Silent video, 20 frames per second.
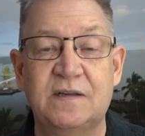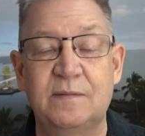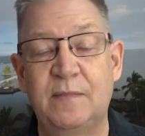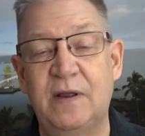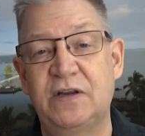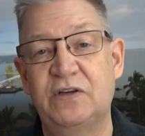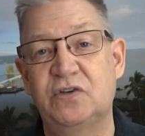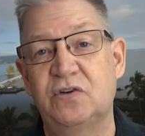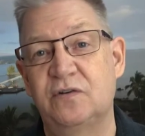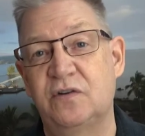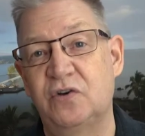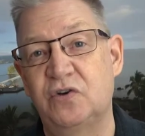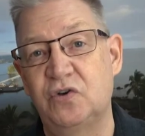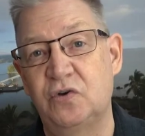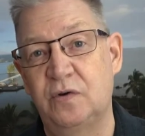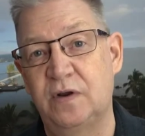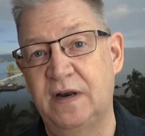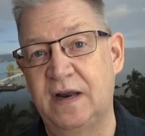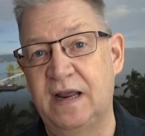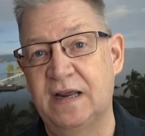to make sure that
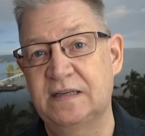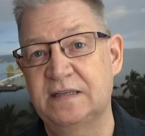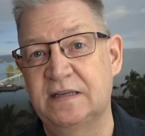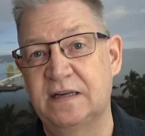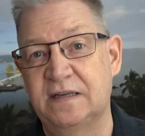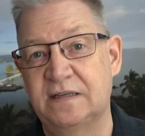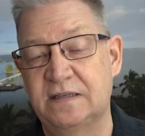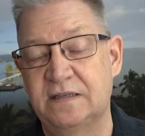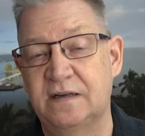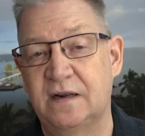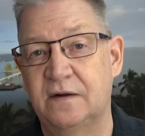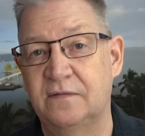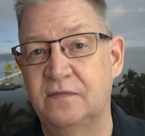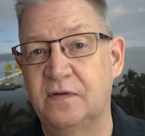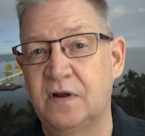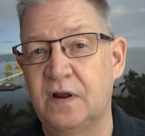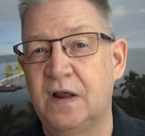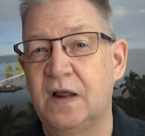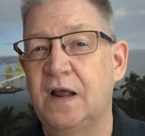you can access stuff.